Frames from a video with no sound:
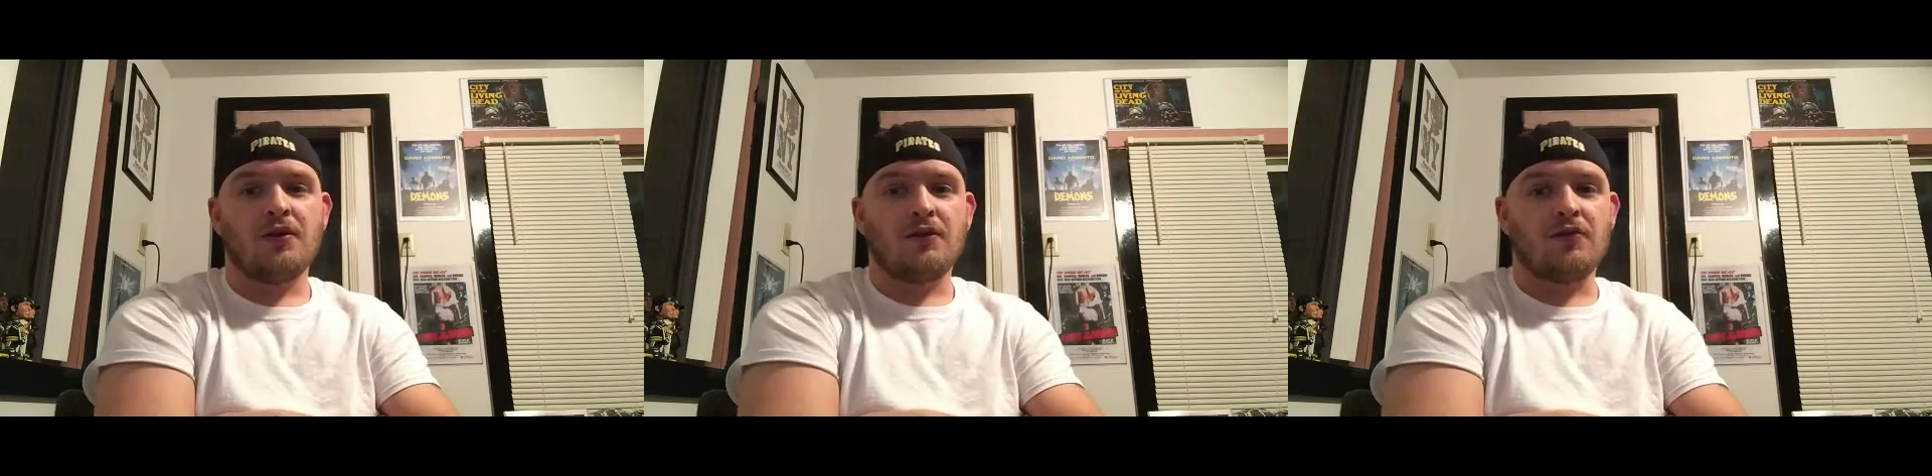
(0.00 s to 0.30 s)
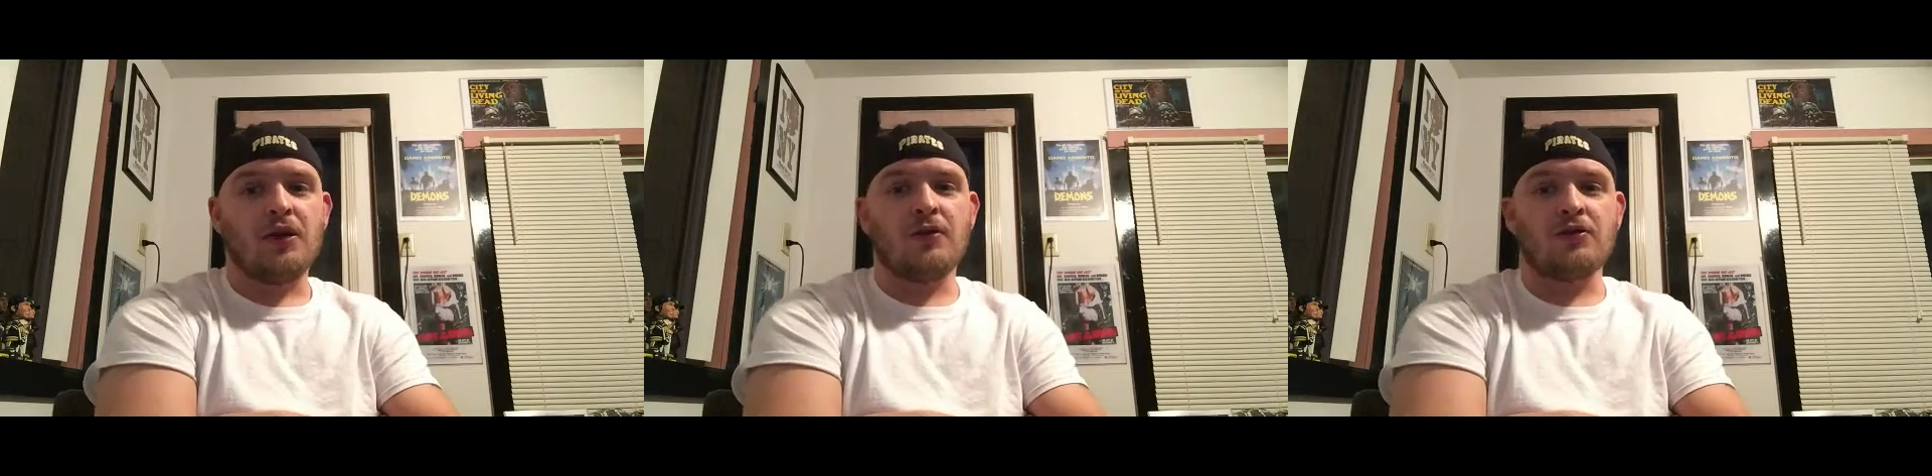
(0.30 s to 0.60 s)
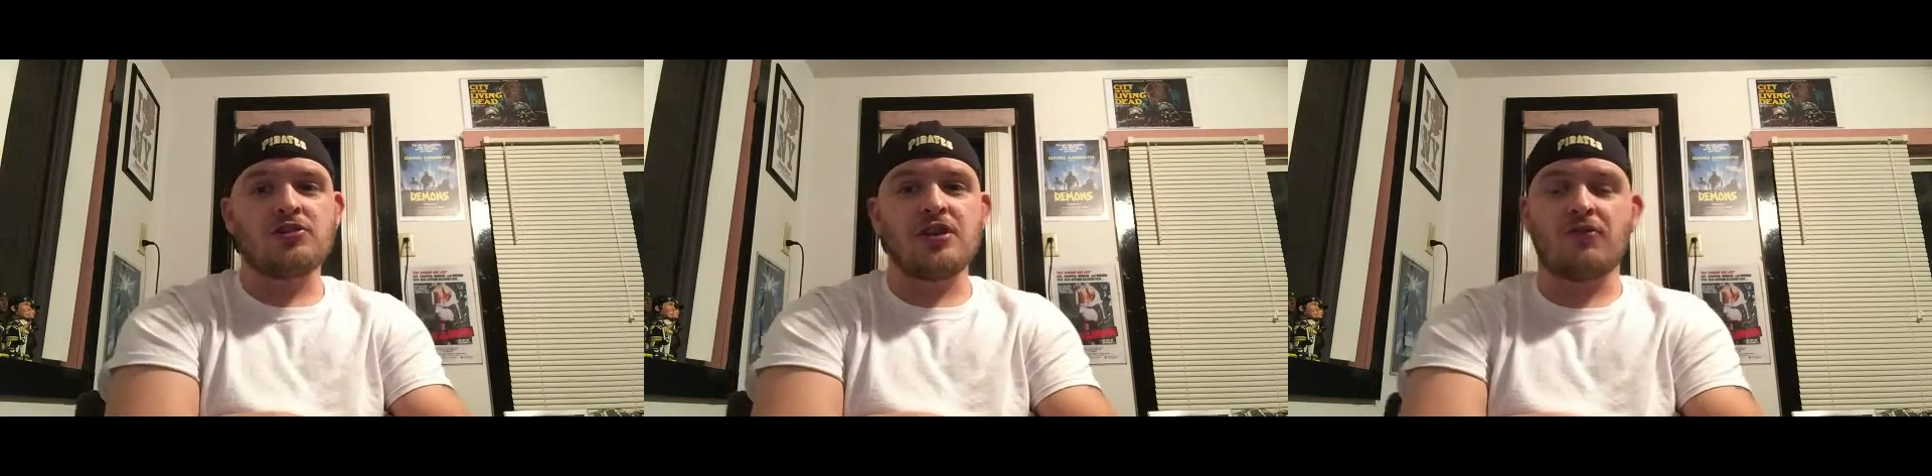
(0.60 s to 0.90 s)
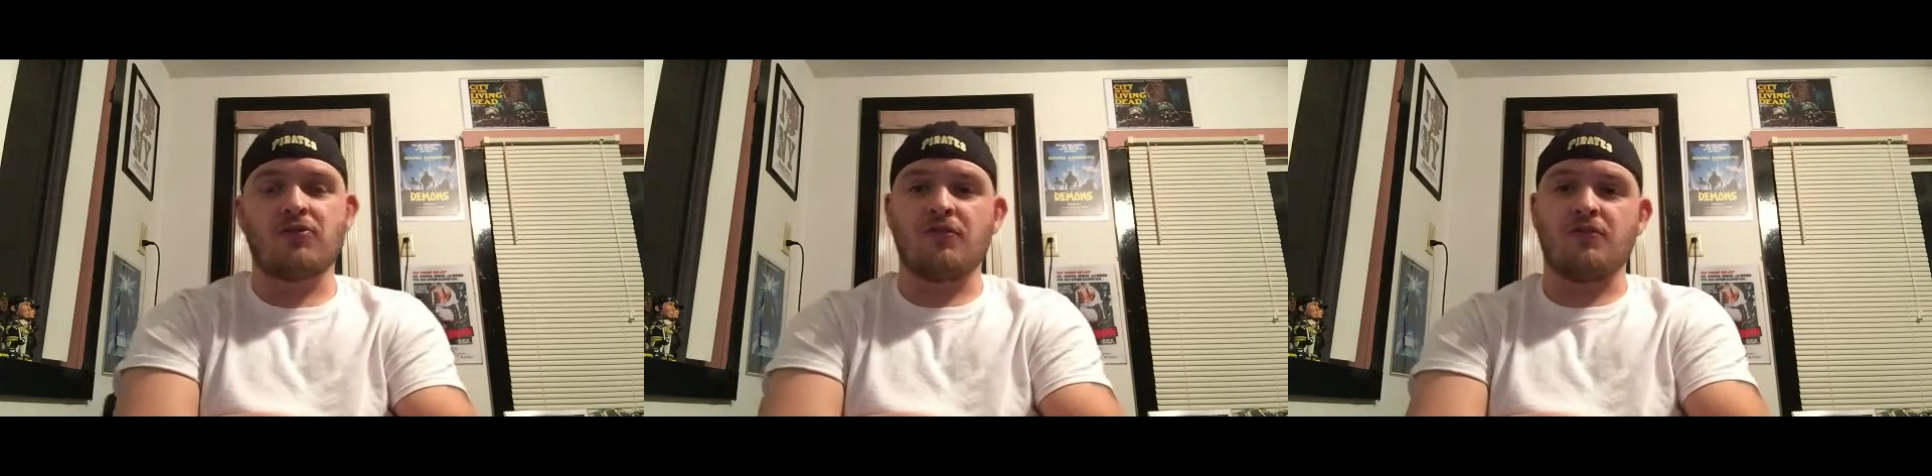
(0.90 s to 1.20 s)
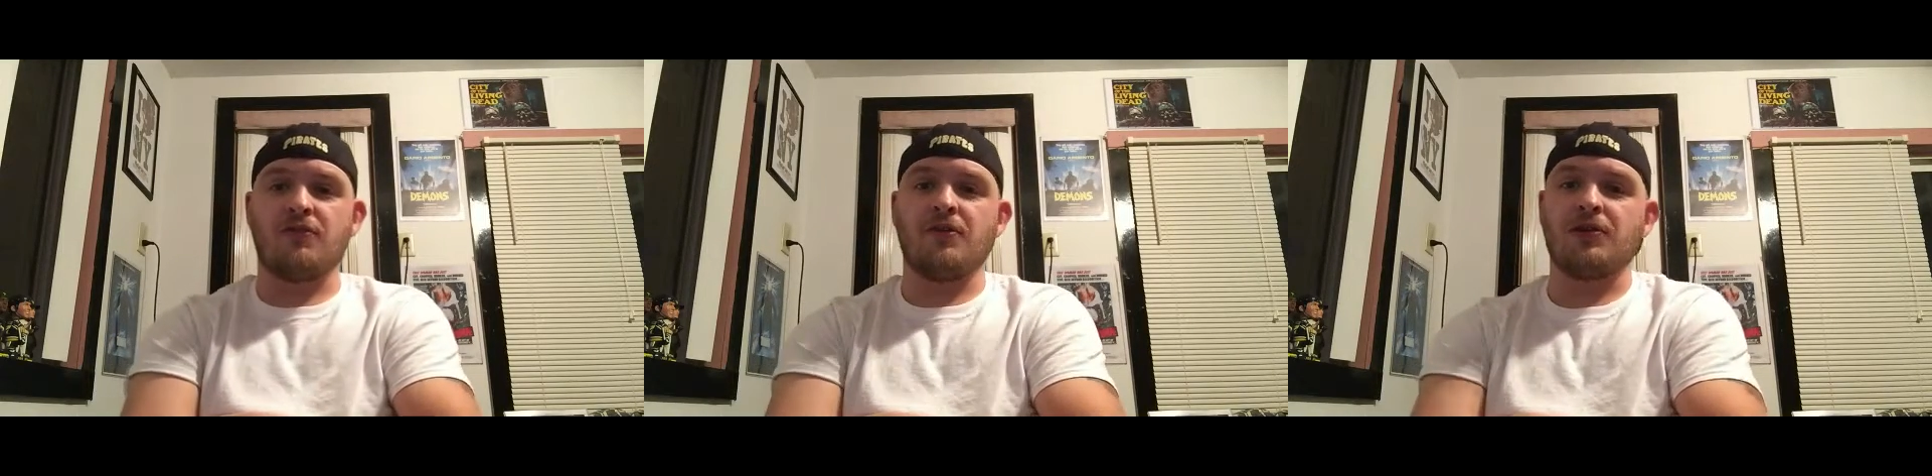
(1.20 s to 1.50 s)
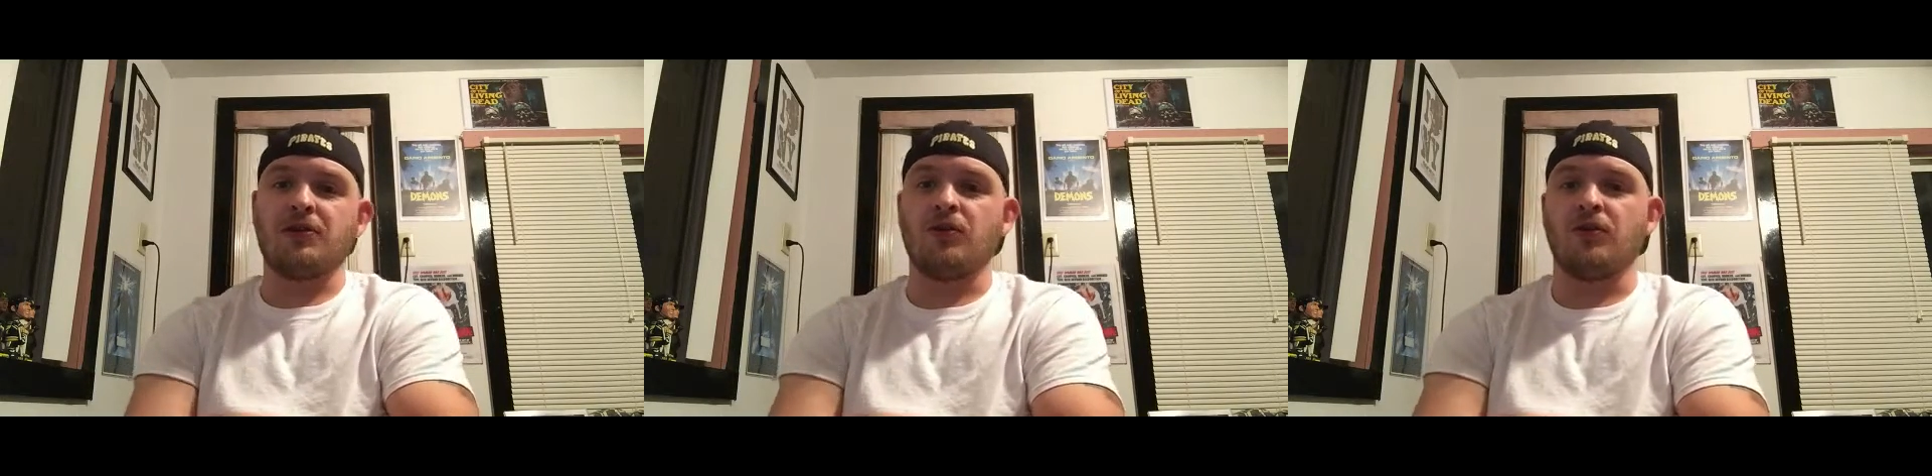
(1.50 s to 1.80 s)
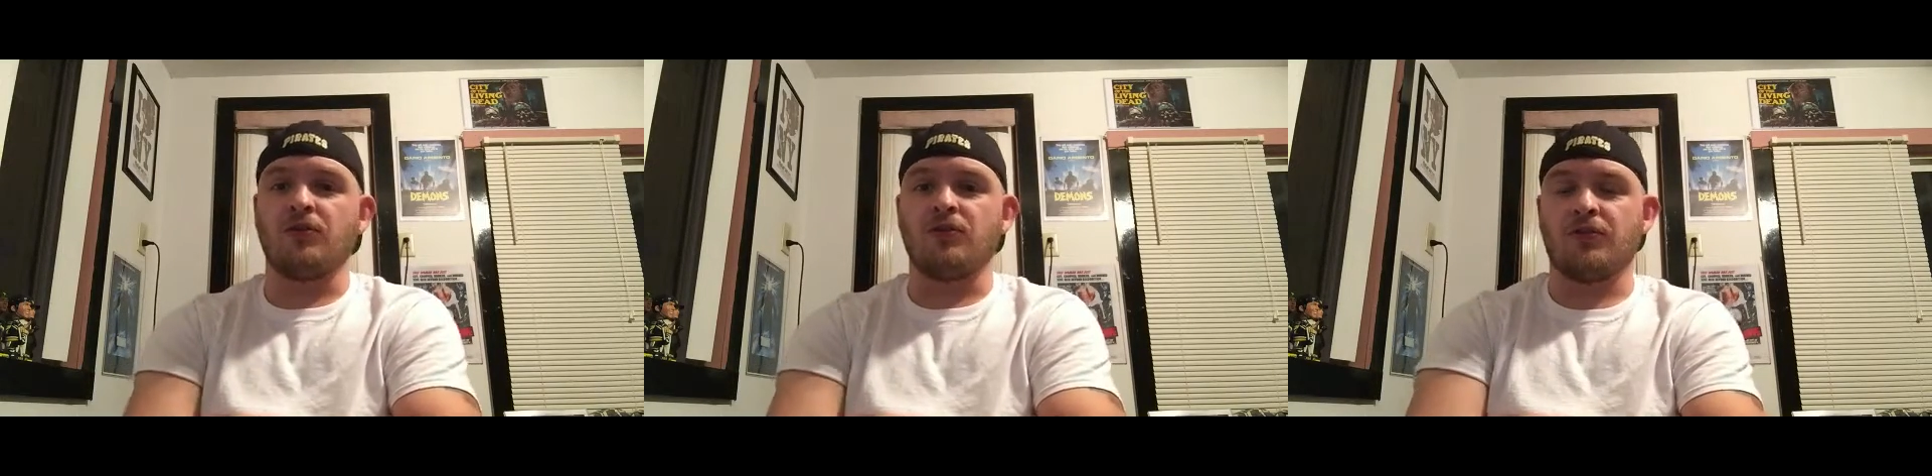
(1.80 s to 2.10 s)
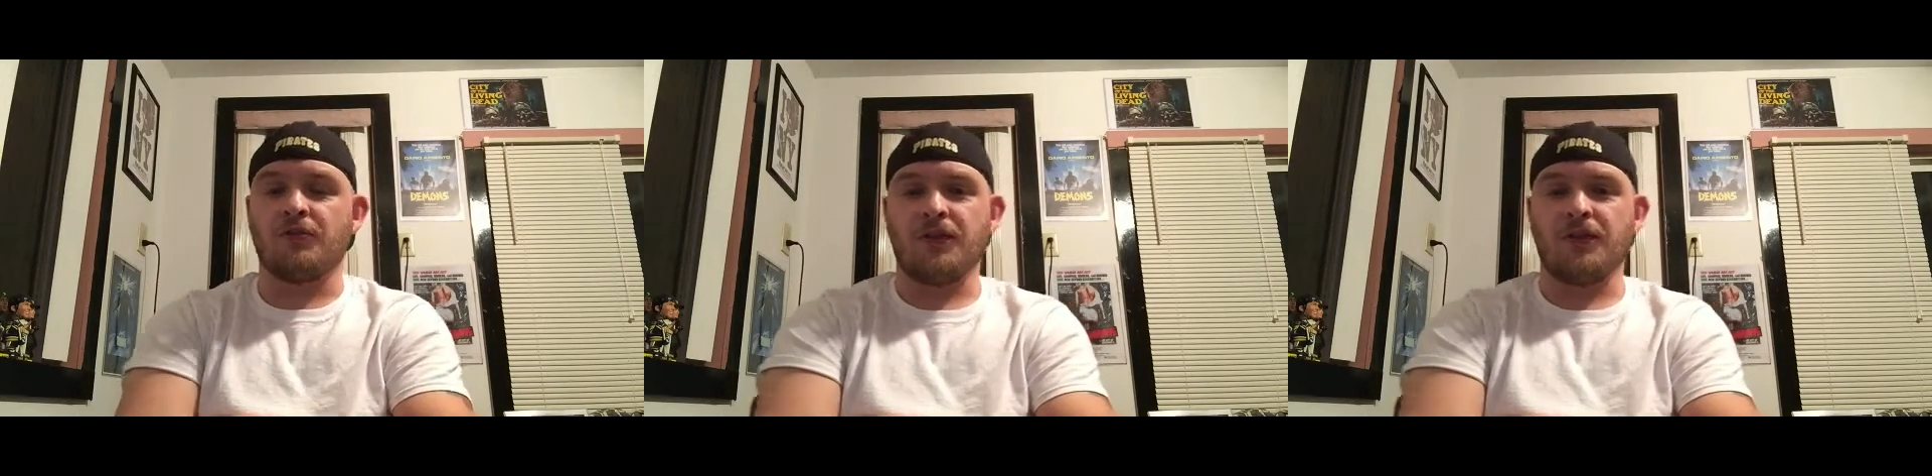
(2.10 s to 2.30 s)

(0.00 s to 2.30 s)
So I watched The Exorcism of Emily Rose.